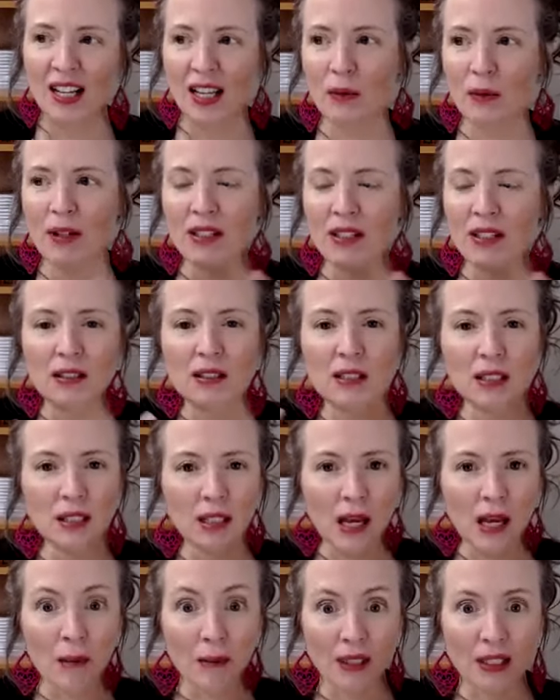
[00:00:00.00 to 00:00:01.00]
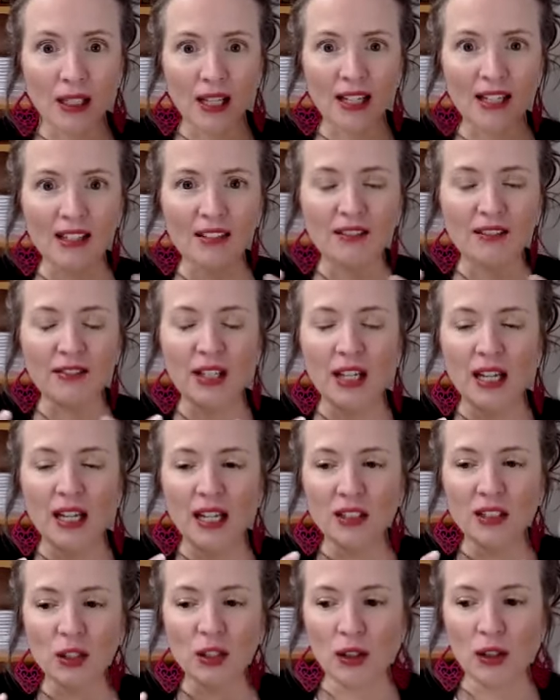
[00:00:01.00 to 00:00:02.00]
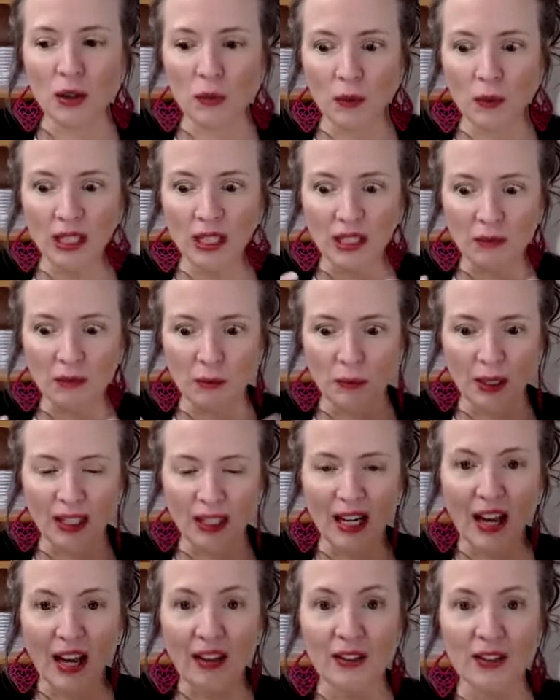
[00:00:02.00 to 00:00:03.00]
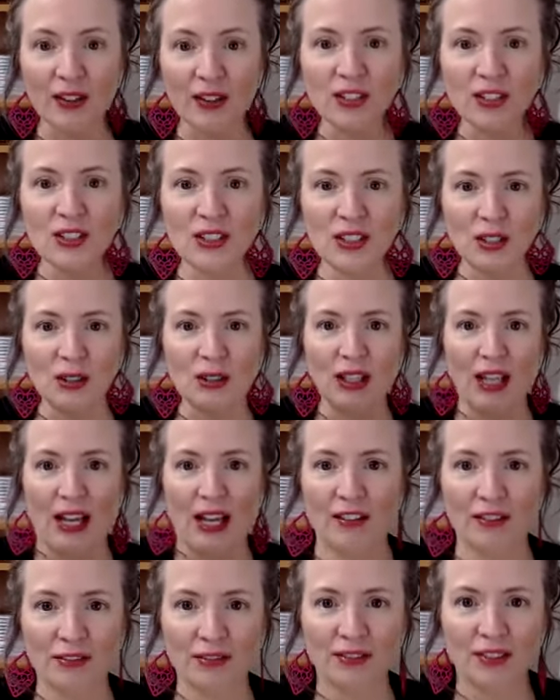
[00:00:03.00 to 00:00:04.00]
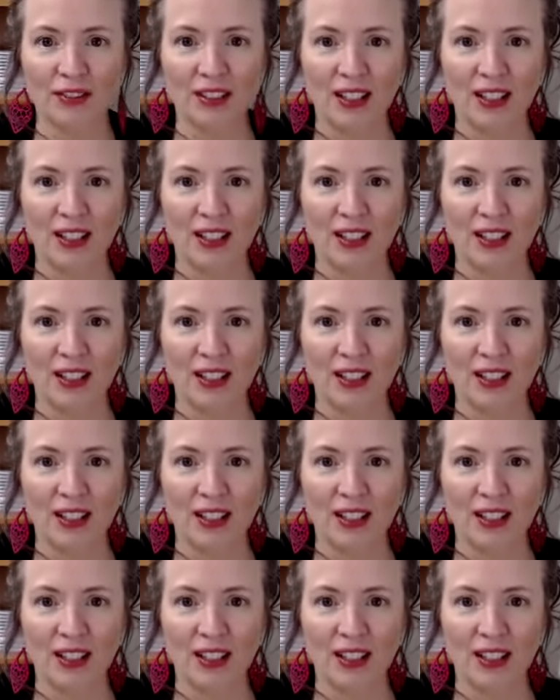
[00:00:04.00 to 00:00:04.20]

He wants us to come alive so that we can bring others to life.